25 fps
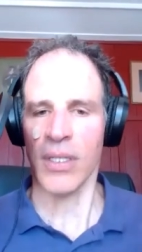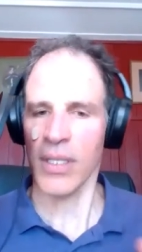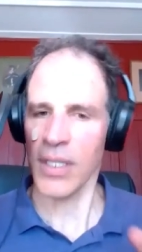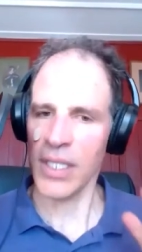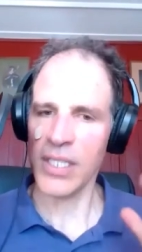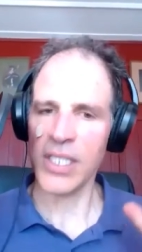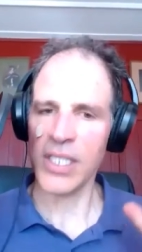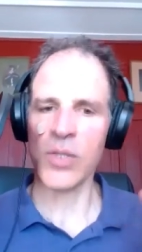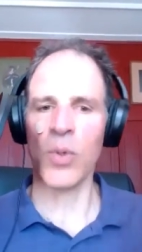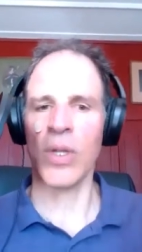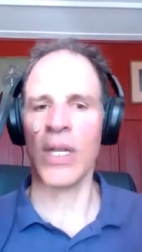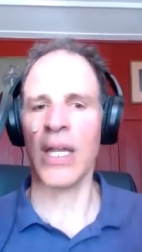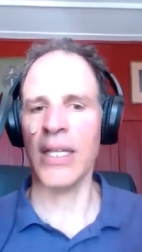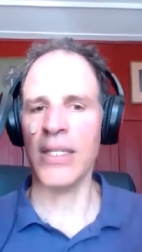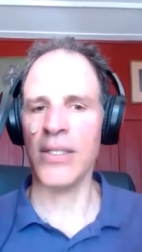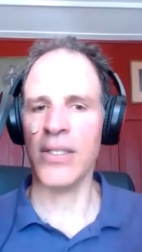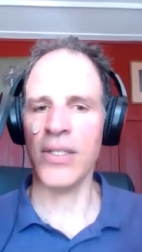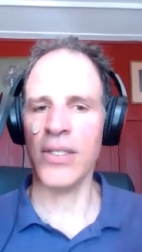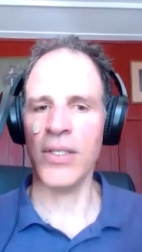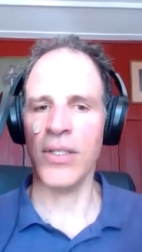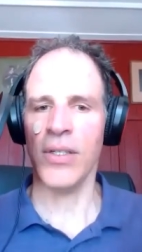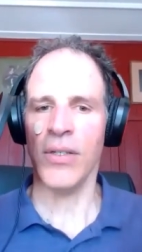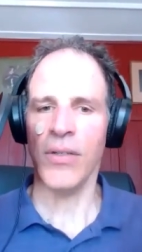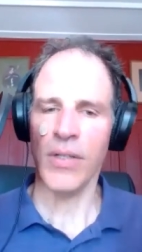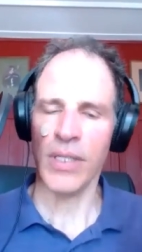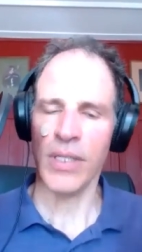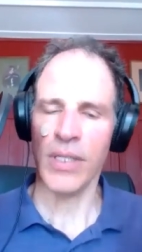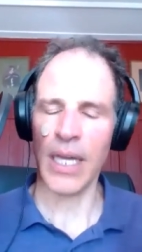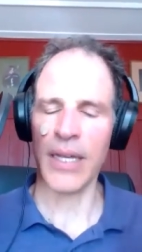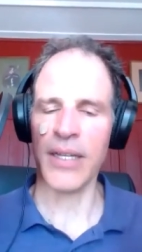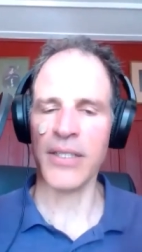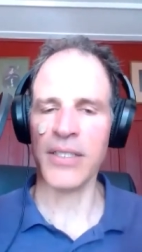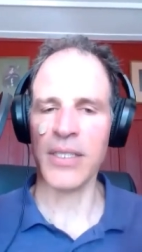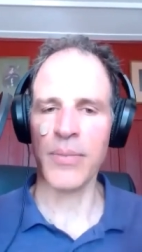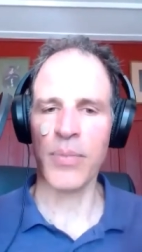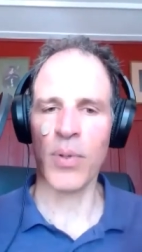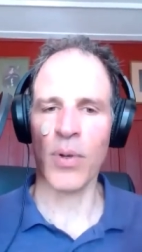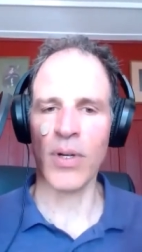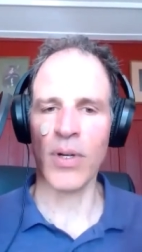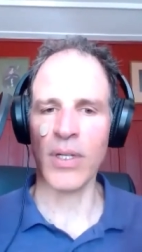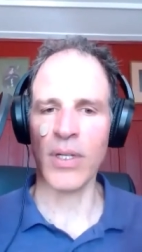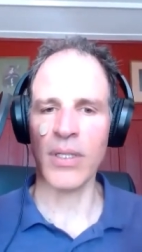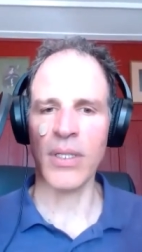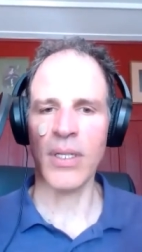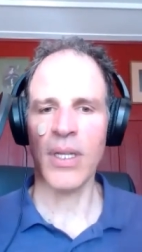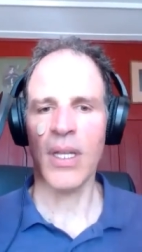This is what I do, not as important.